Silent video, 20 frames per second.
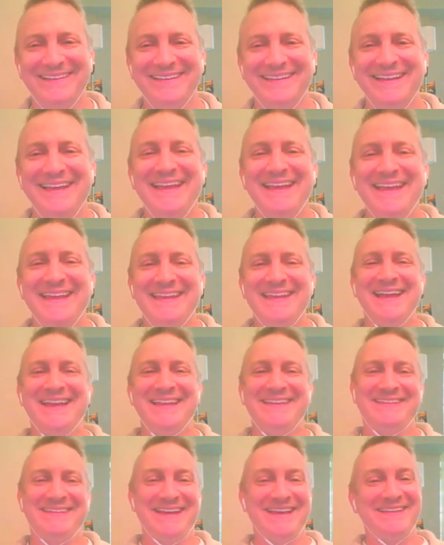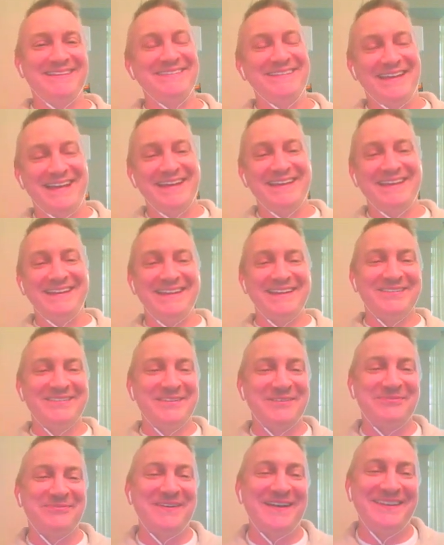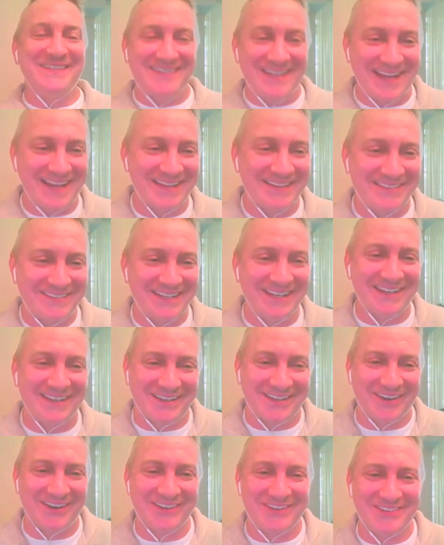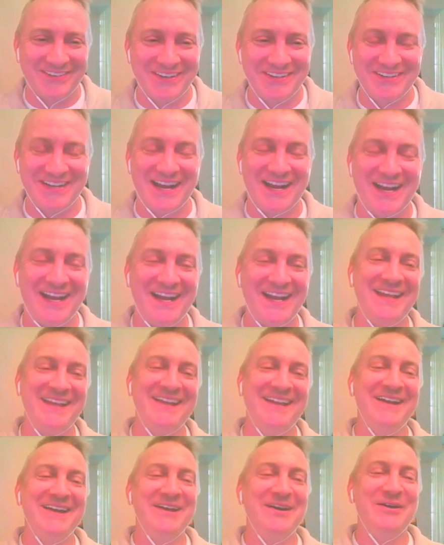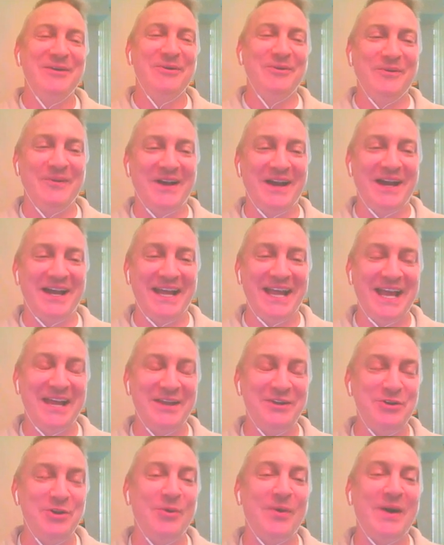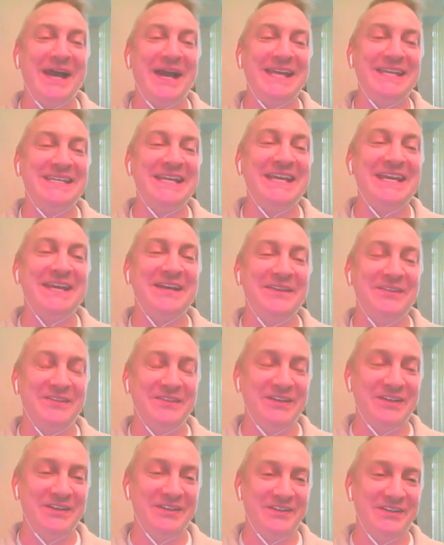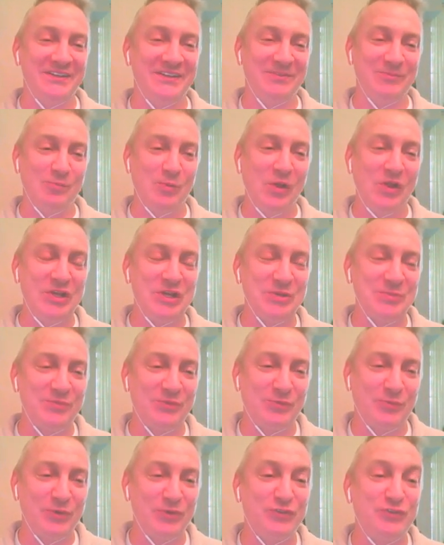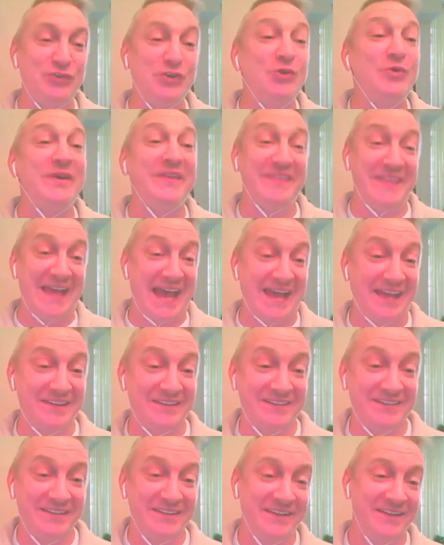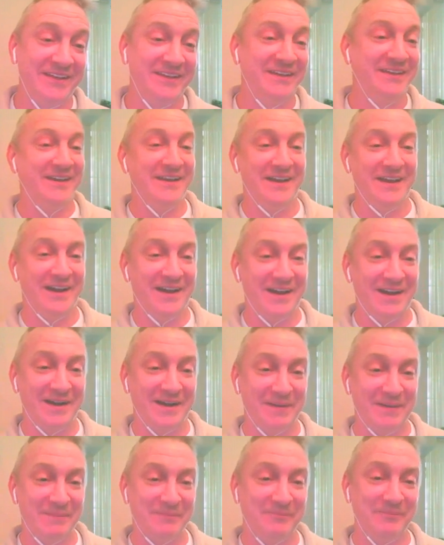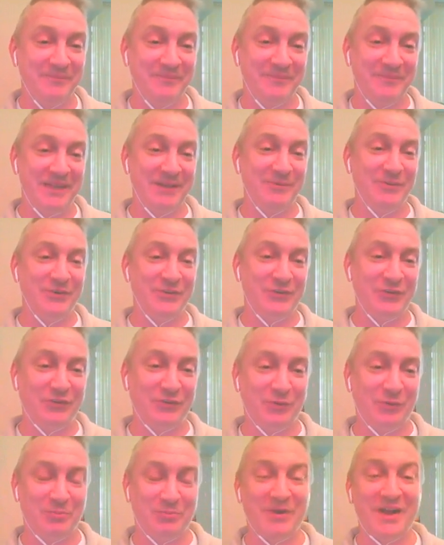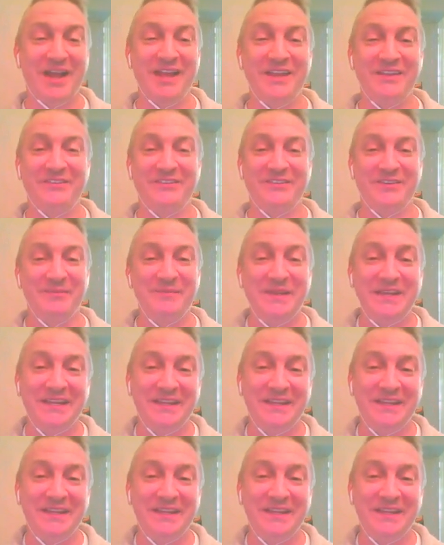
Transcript: Yes, it is a fantastic cartridge. I had no idea that Williams was doing that. It was a surprise to me.